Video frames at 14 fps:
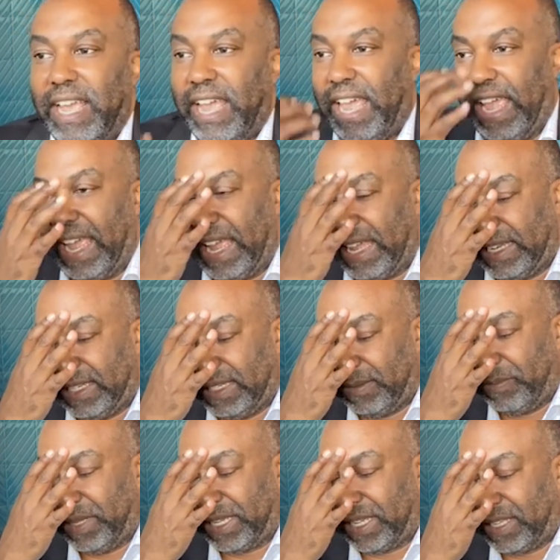
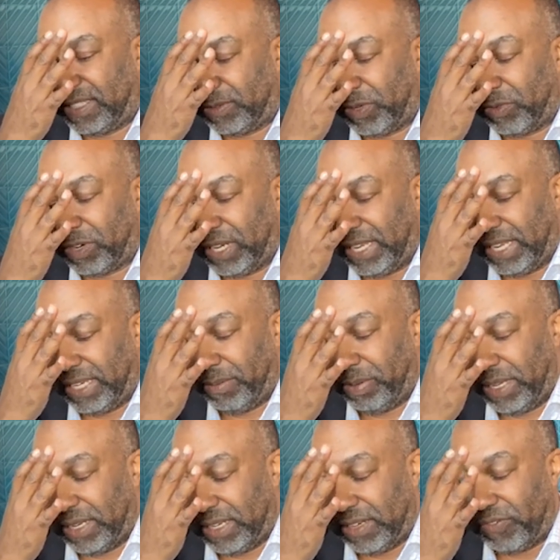And because we were
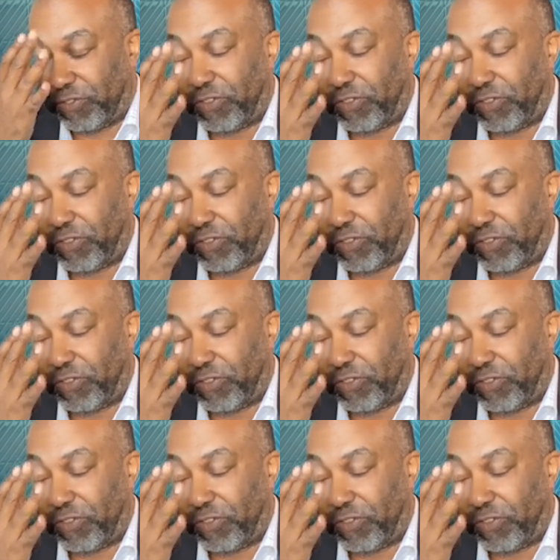independent